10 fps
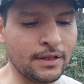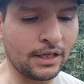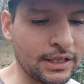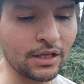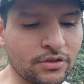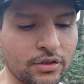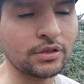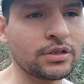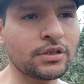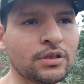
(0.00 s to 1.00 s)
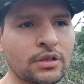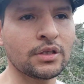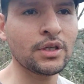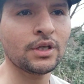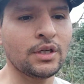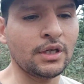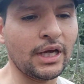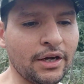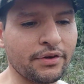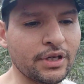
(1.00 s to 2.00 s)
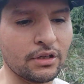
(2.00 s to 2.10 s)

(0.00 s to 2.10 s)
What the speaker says: Another area